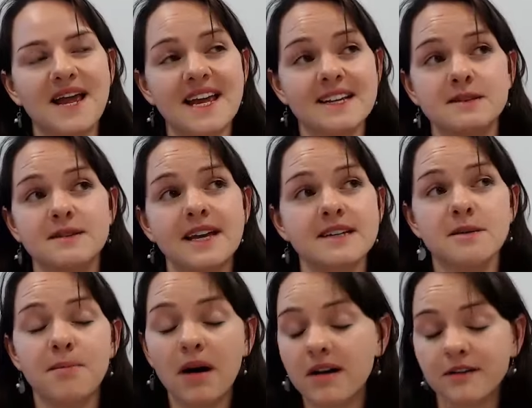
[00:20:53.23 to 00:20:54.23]
it's
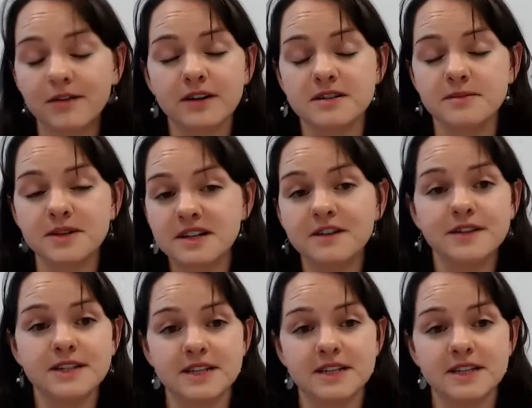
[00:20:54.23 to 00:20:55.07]
a part of customer service.